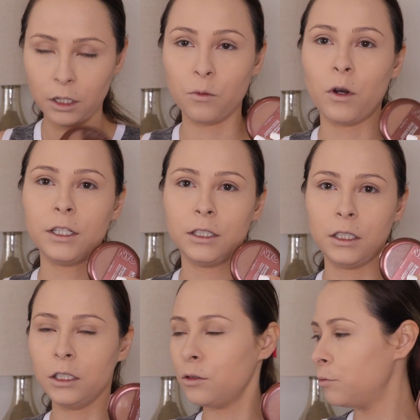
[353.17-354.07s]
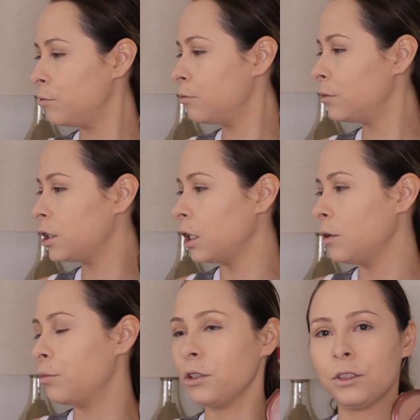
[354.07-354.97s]
NYC
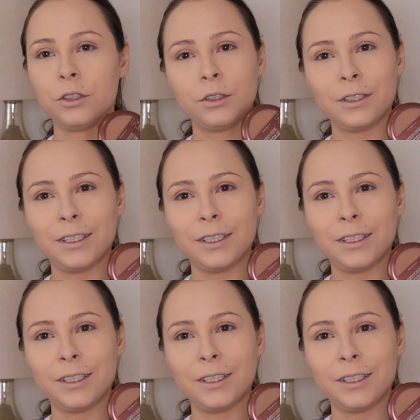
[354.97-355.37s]
Sunny Bronzer.